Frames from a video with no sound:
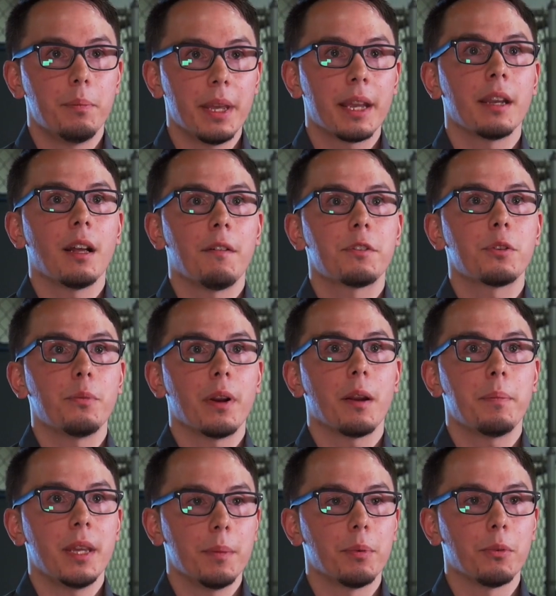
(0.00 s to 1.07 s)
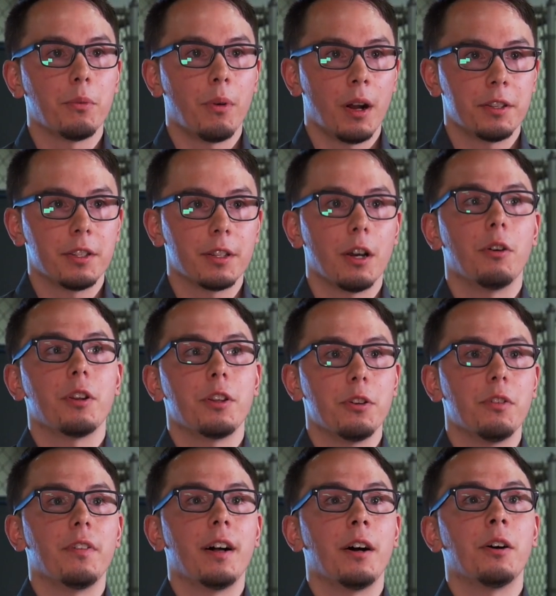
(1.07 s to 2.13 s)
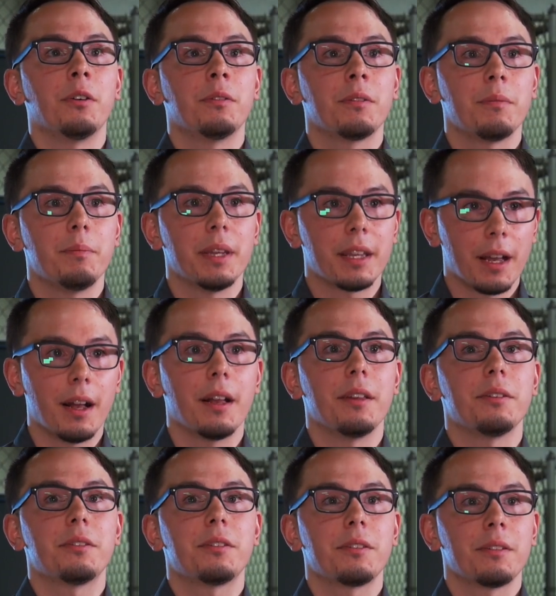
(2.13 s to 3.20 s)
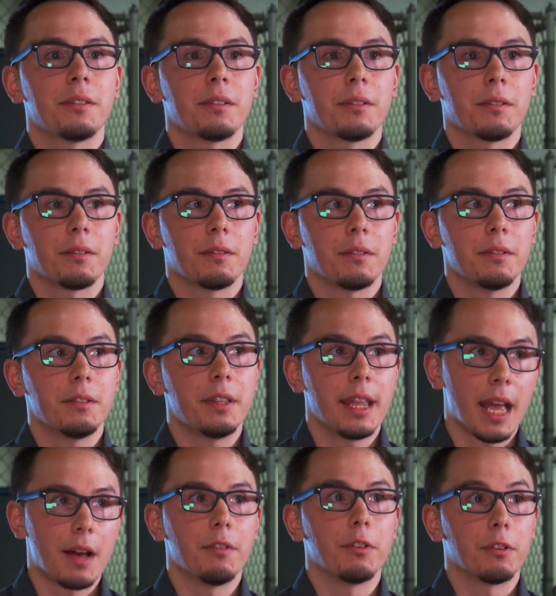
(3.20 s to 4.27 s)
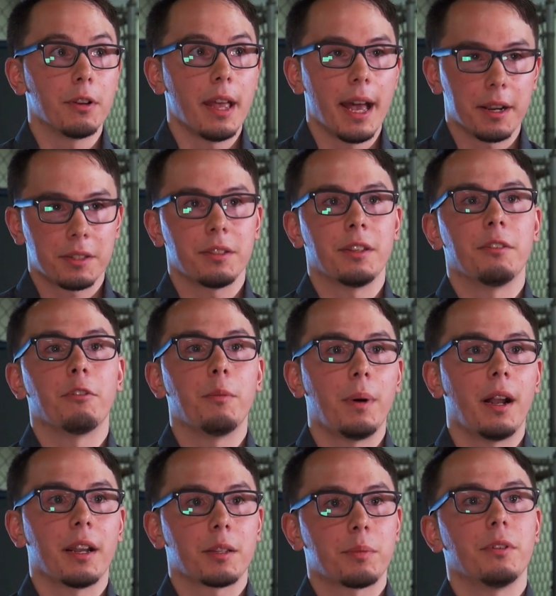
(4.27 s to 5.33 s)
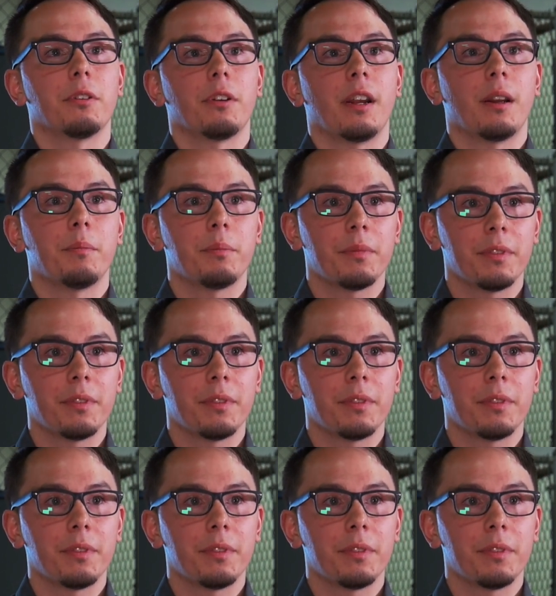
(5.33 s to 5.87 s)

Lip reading: big enough to where people want to go to U of L because they have an excellent robotics program.